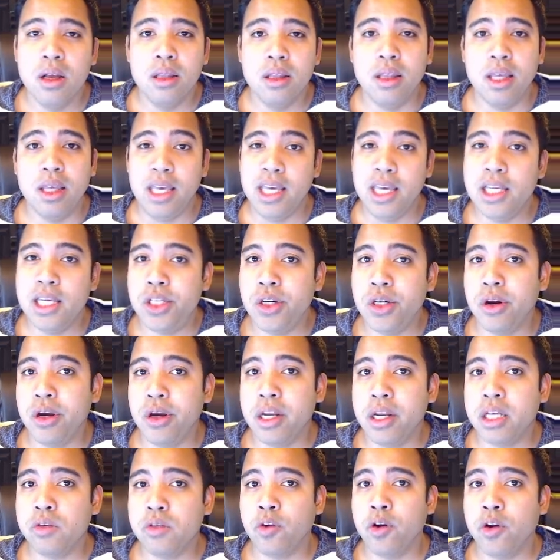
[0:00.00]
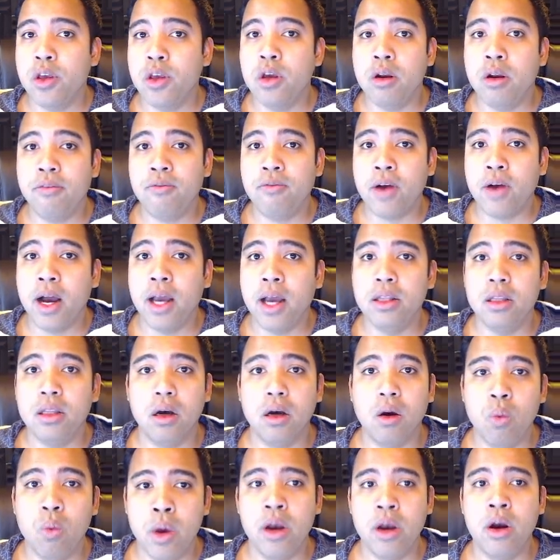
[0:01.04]
the easier it is for you to find
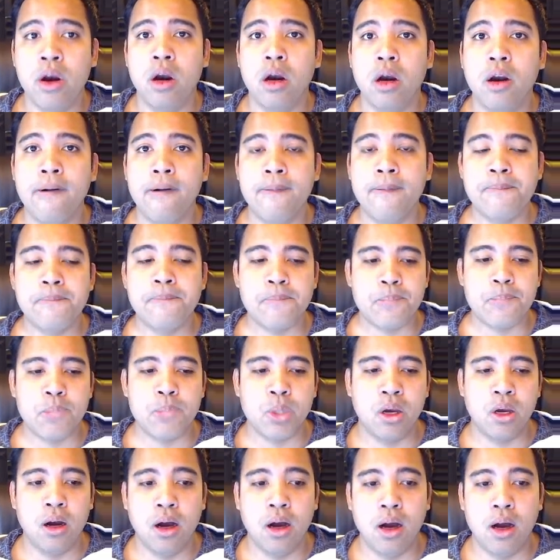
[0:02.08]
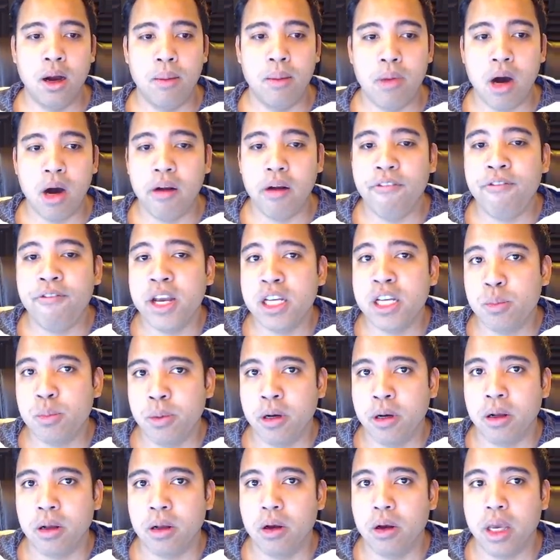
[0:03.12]
a winner on
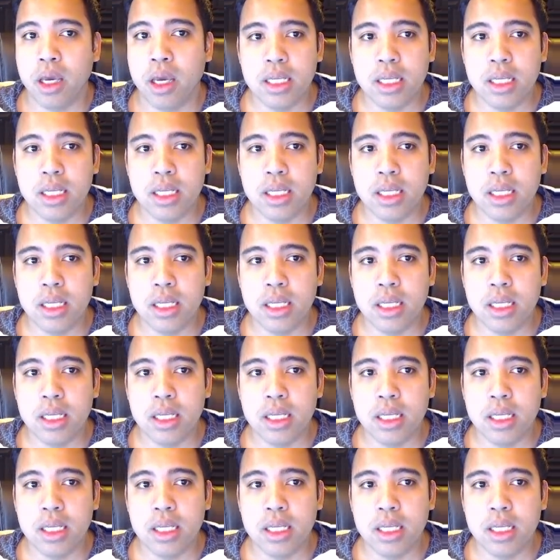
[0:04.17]
Facebook. Okay,